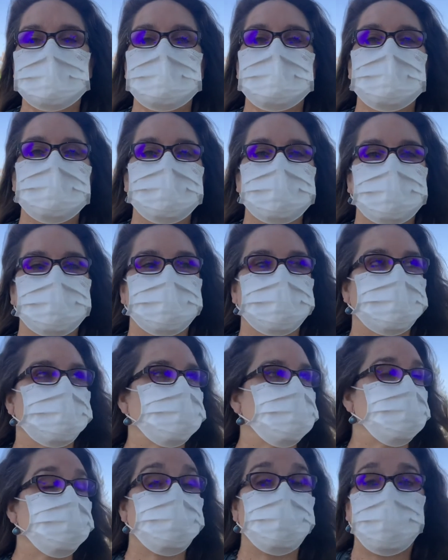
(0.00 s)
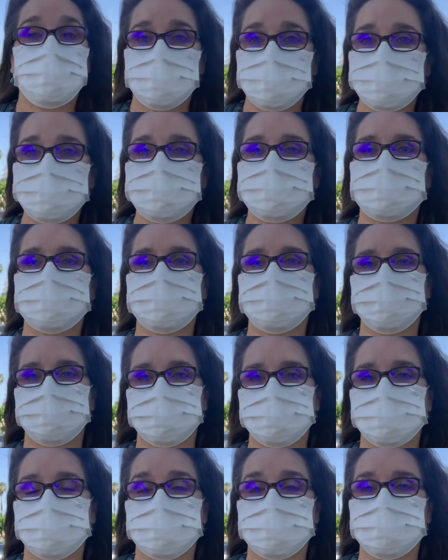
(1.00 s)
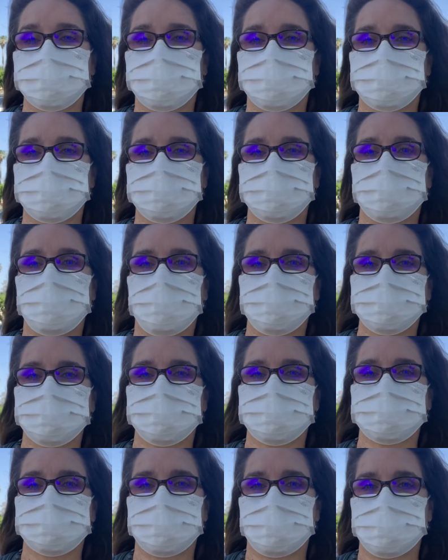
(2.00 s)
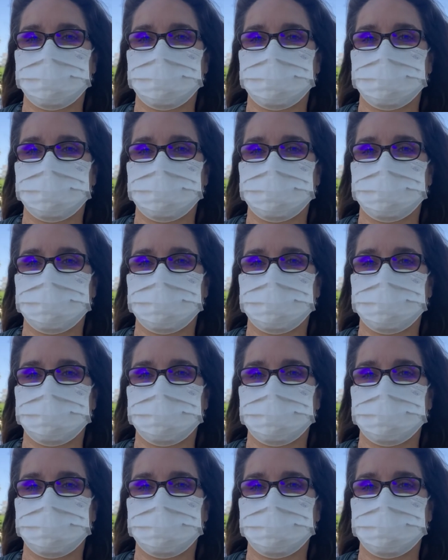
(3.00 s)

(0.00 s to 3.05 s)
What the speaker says: that it is important that you do it while you're in line.